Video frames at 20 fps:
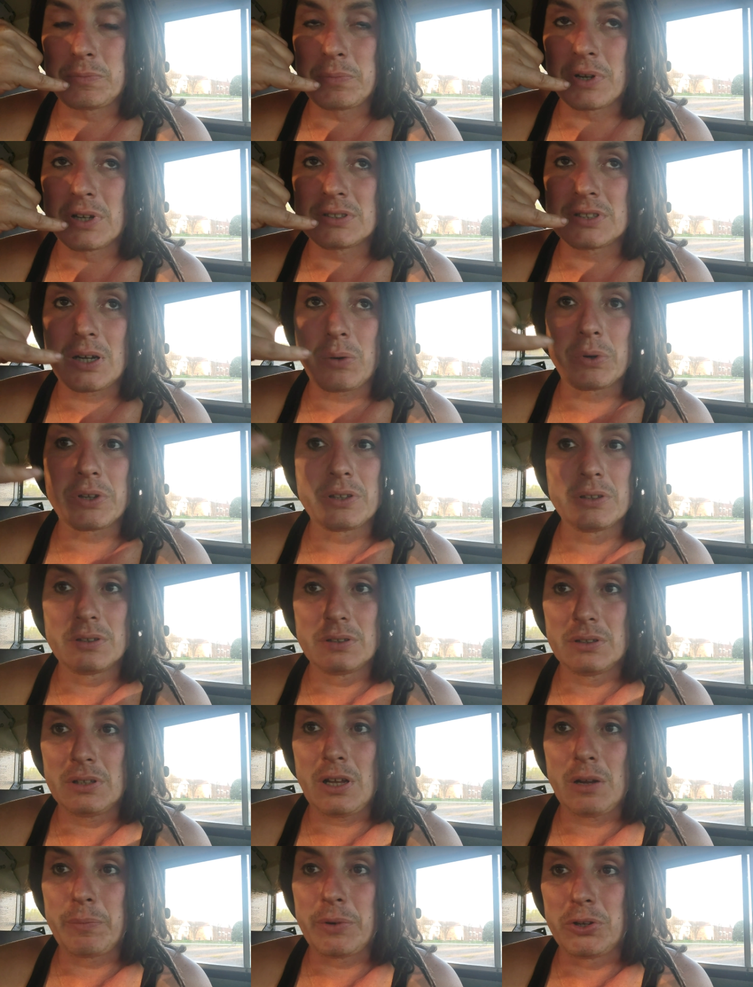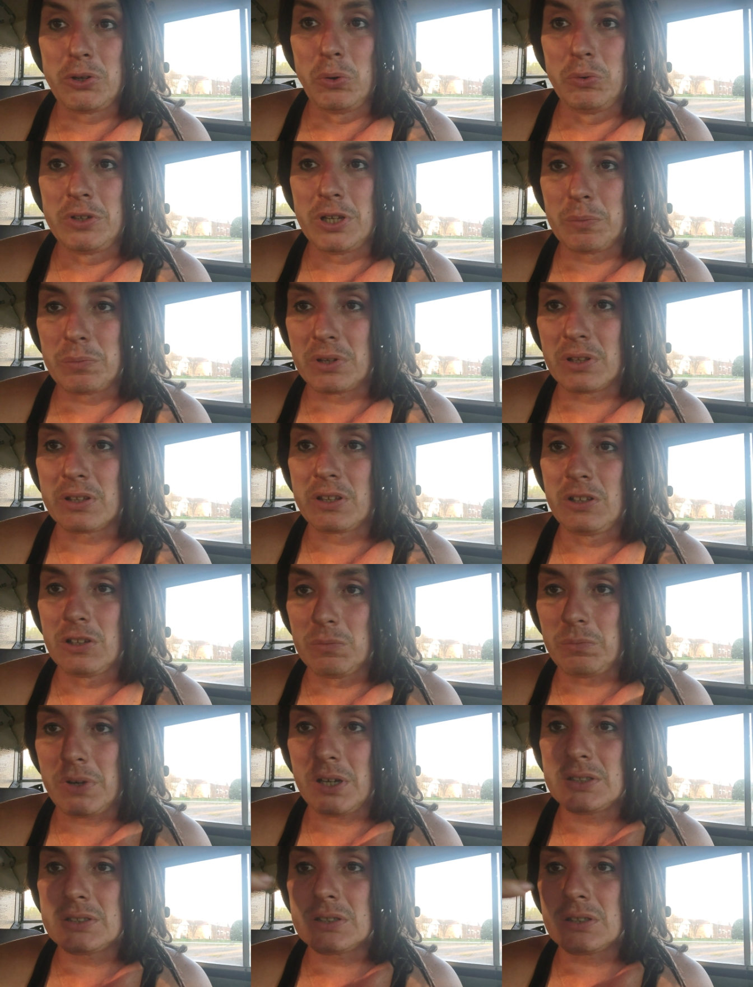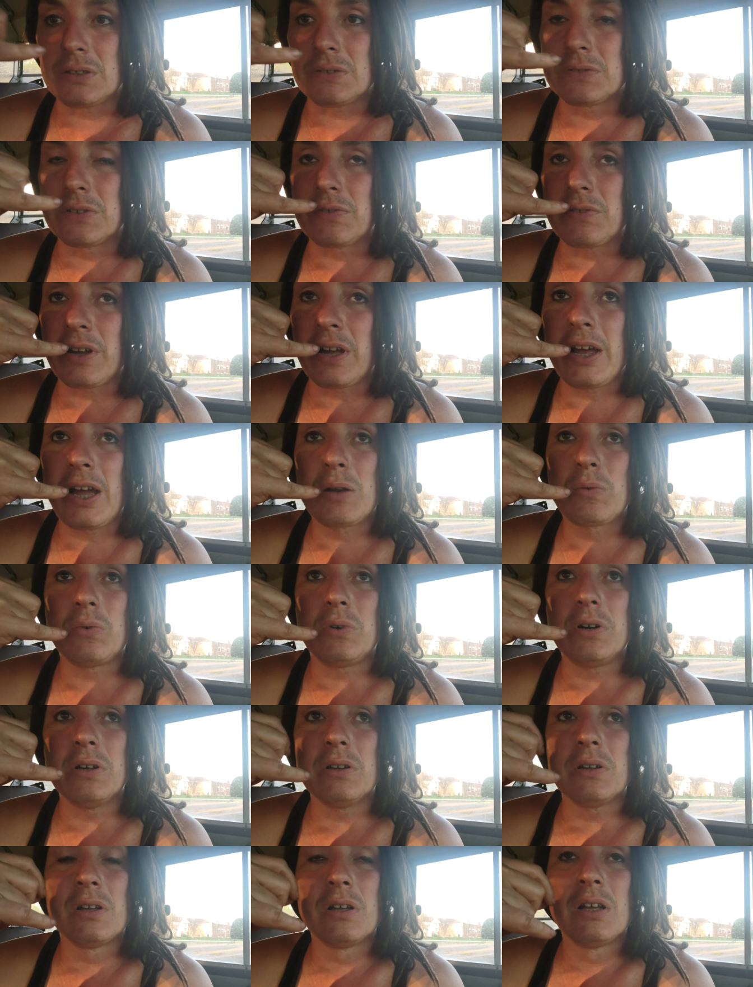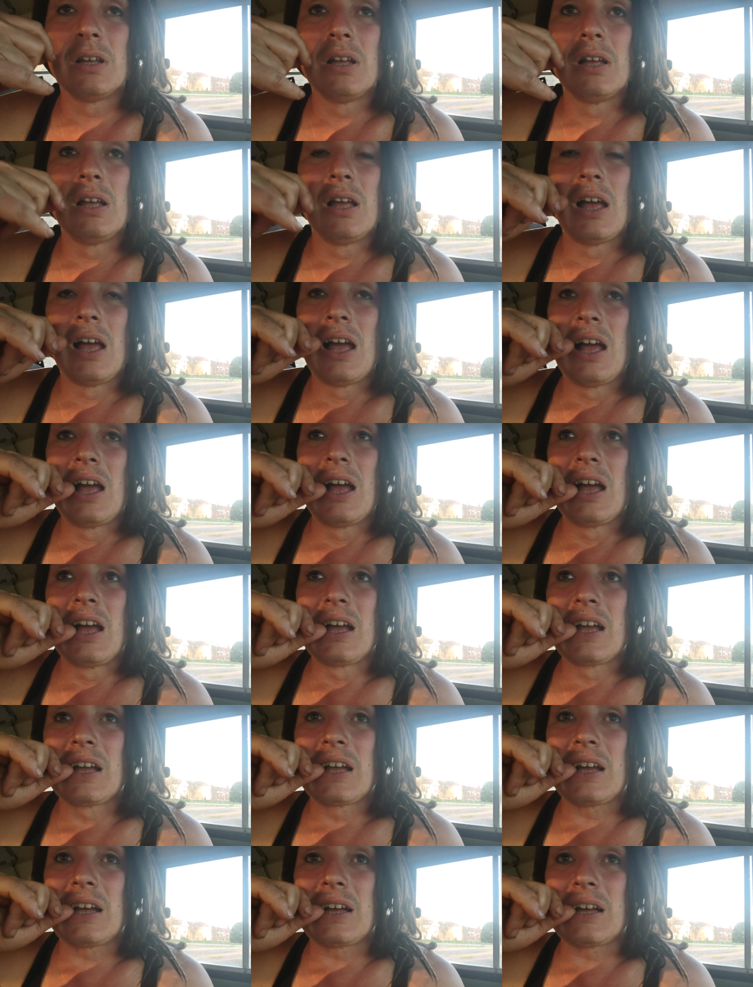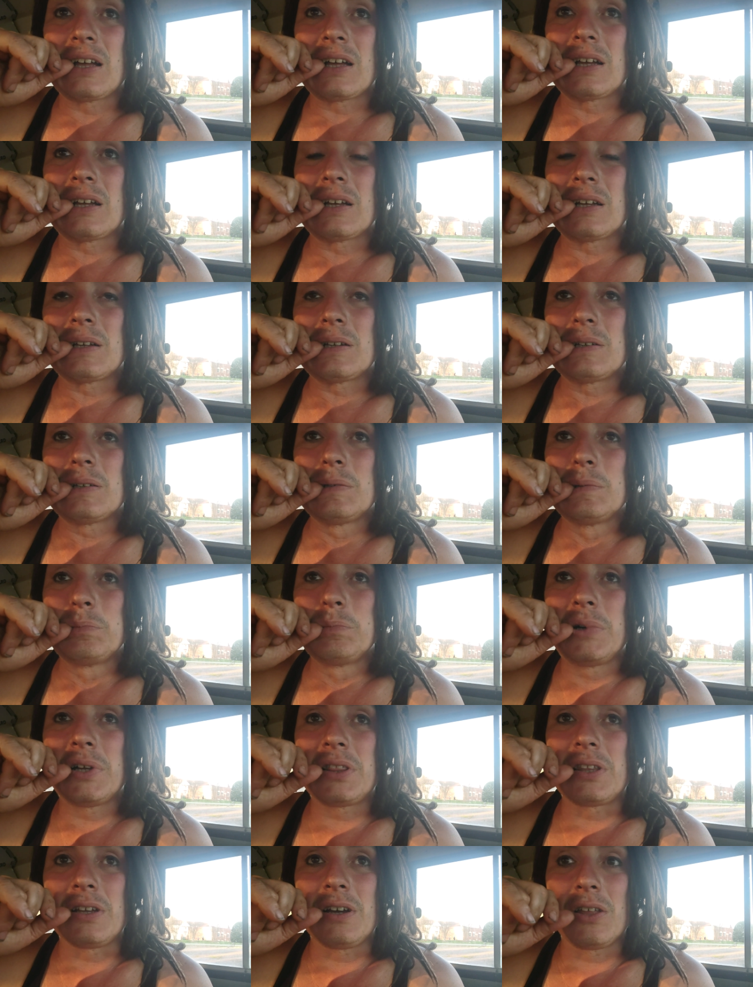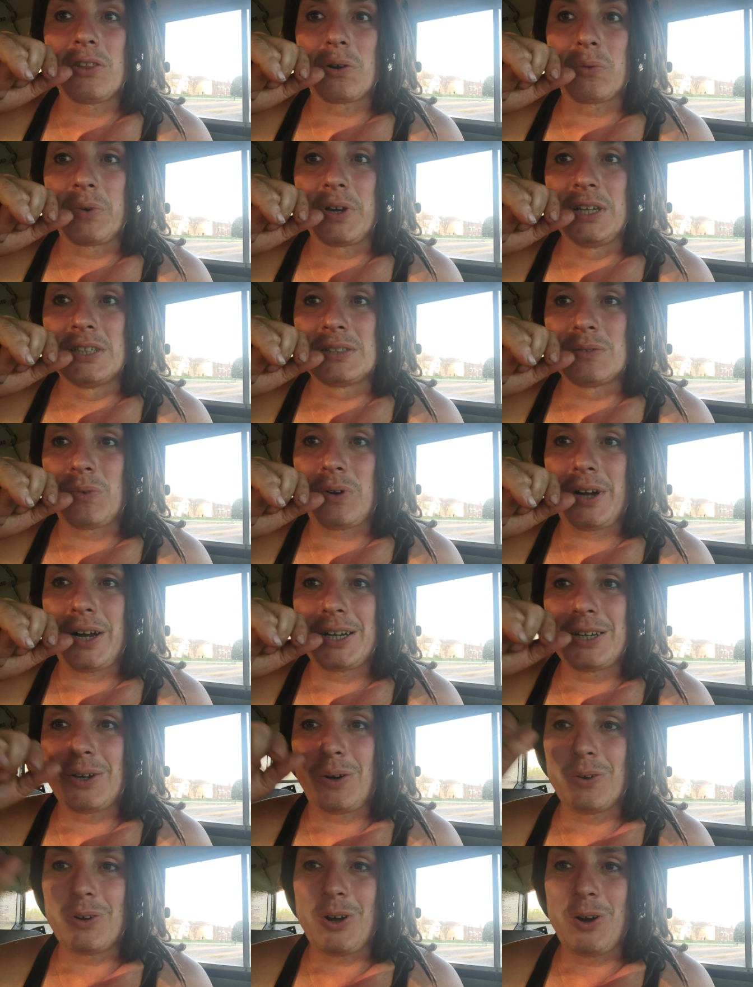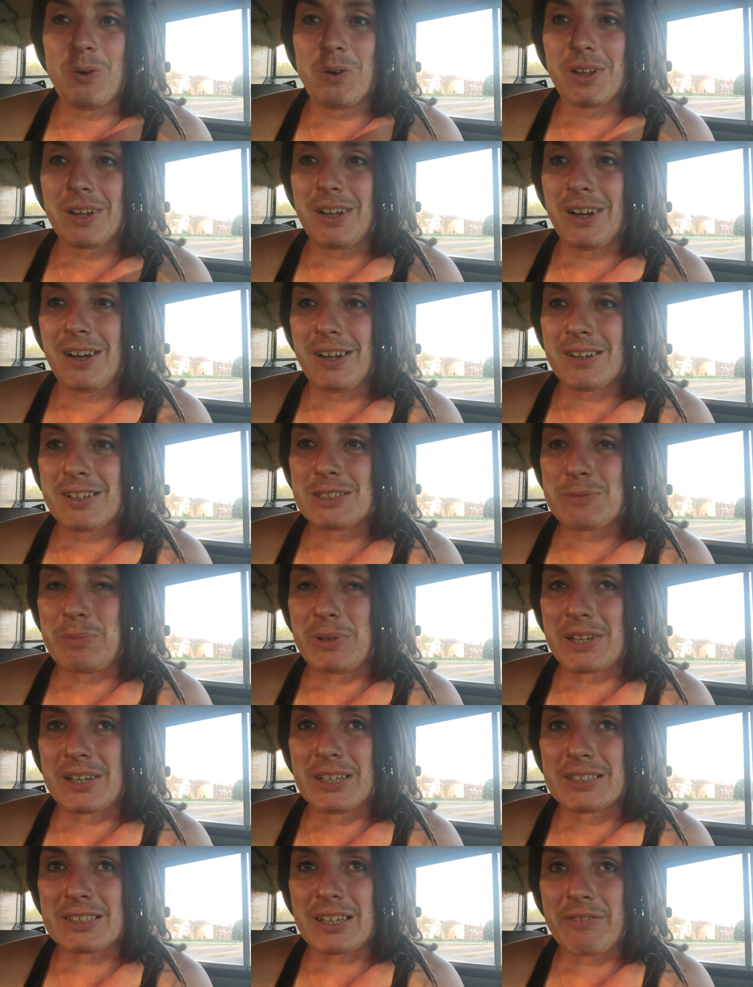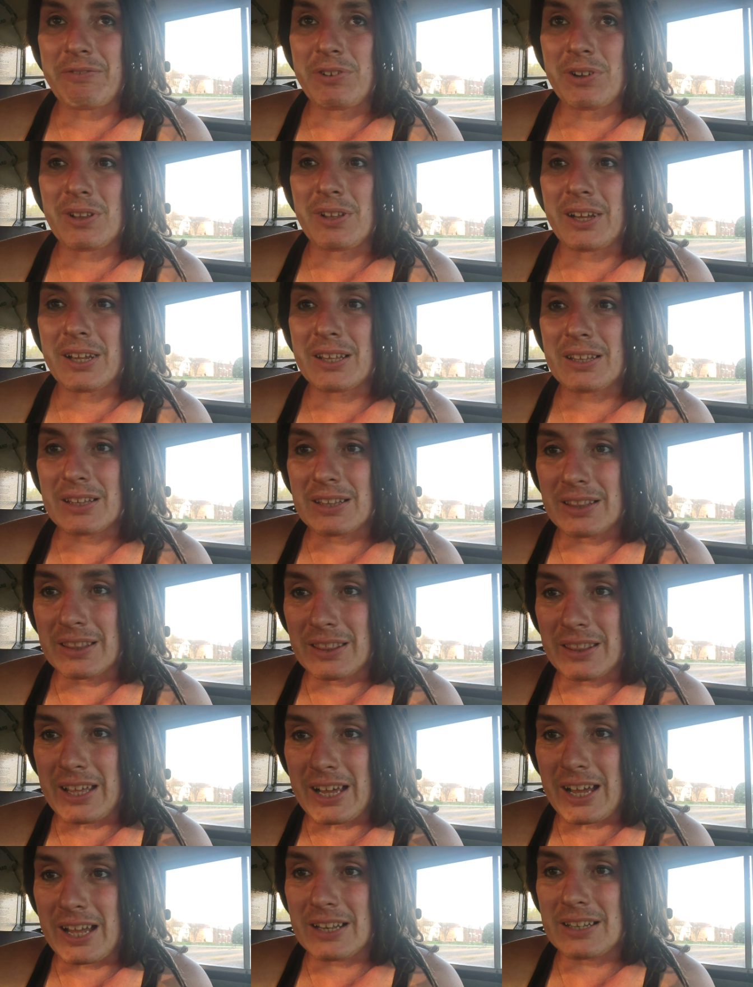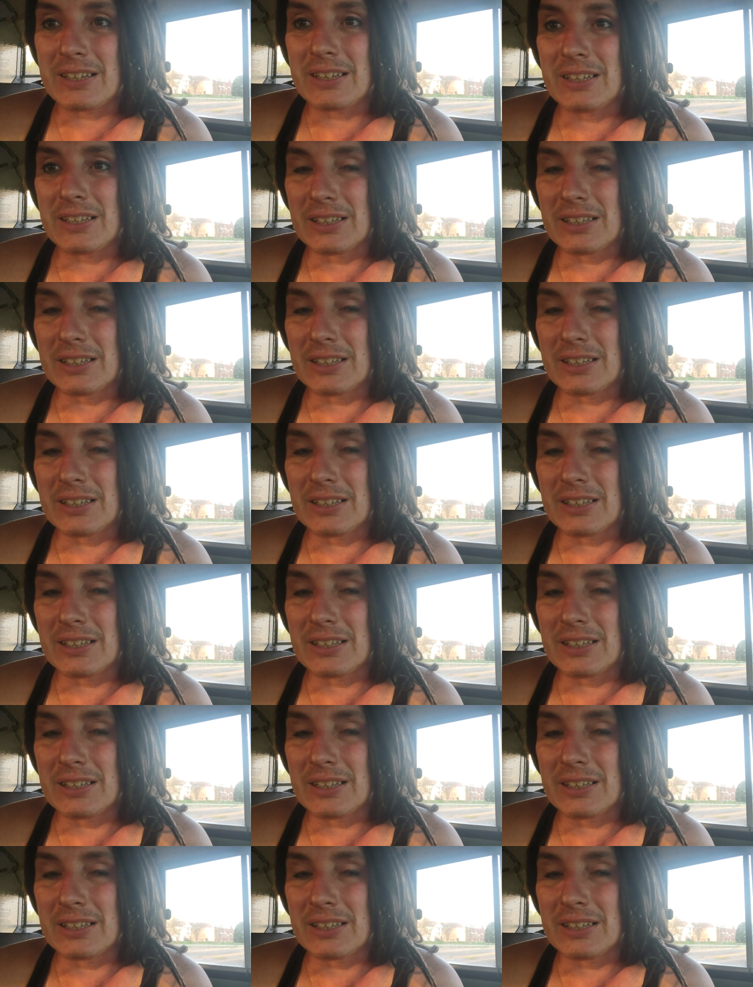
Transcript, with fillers: is because I would I'd be too tempted to kill myself if I had one. Uh, but the other reason why I don't own a gun is because I feel like that